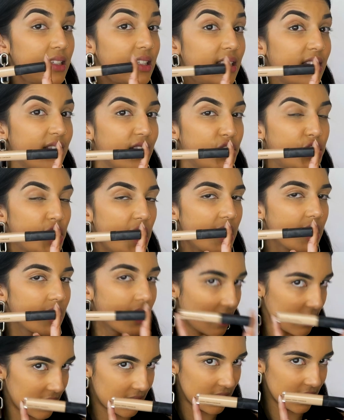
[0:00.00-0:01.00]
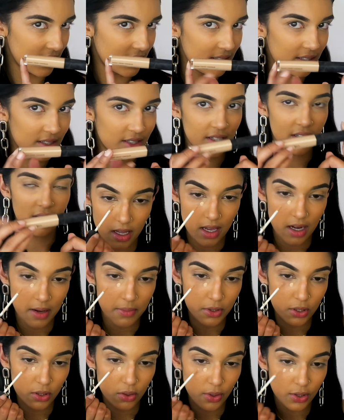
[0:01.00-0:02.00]
This is in the shade Custard. And
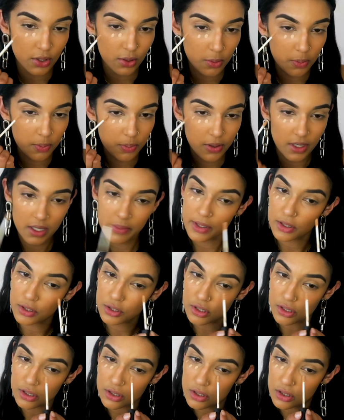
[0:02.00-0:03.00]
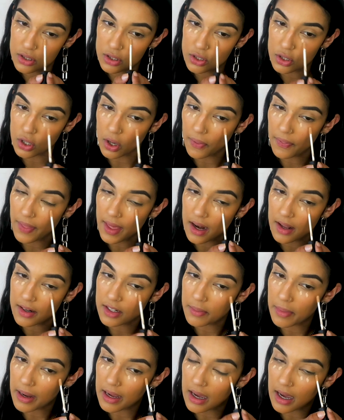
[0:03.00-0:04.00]
I'm just going to pretty much just dot that
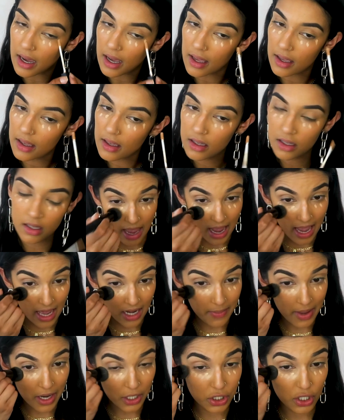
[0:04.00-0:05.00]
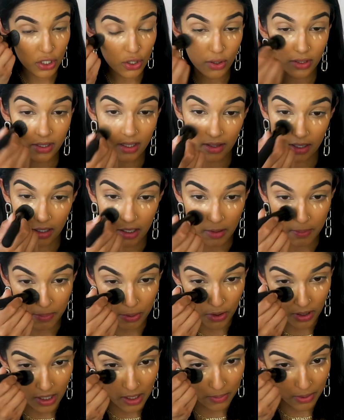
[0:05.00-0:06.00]
under my eye. And I'm actually using the
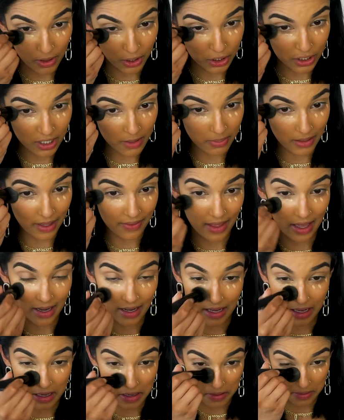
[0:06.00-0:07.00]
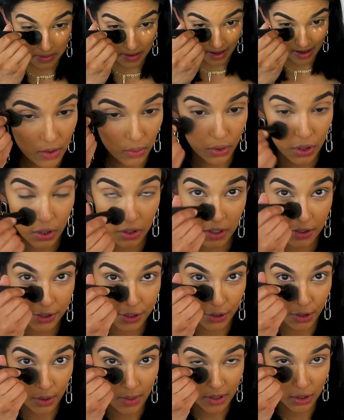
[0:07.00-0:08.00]
Kabuki brush to blend that in. And all you gotta
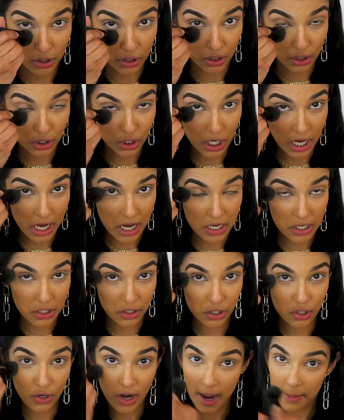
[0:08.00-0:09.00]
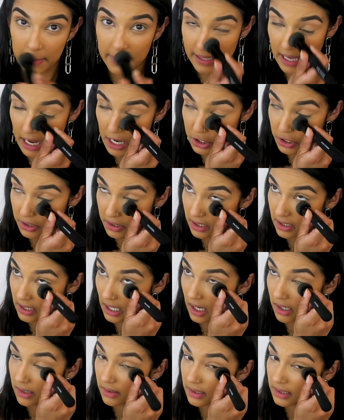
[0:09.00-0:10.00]
do is just change your application
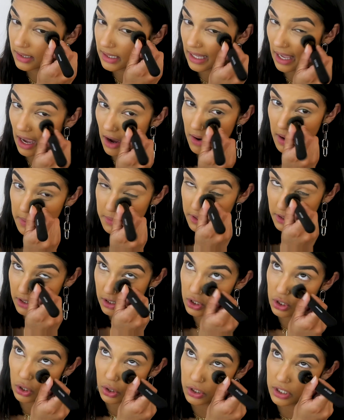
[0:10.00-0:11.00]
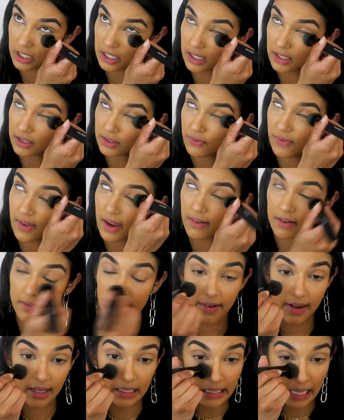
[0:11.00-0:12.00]
style. See how I'm just dotting it very,
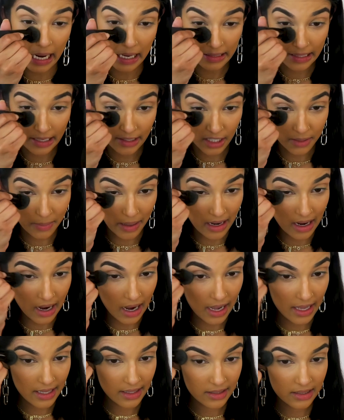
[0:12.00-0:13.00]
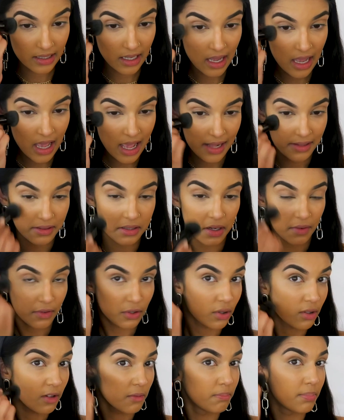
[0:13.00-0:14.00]
very lightly under my eyes instead of
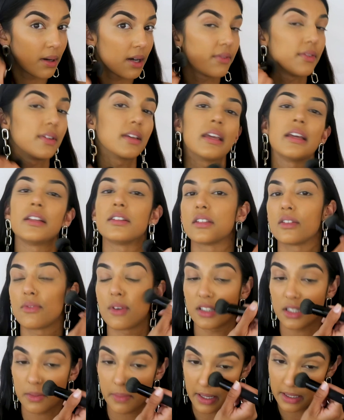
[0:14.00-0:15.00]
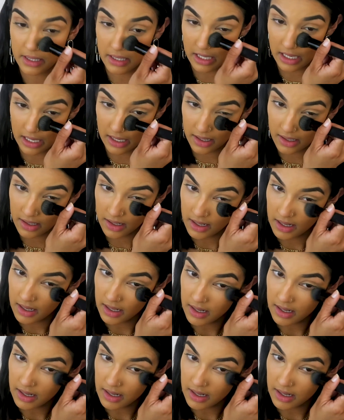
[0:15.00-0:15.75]
sort of buffing it into the rest of my skin.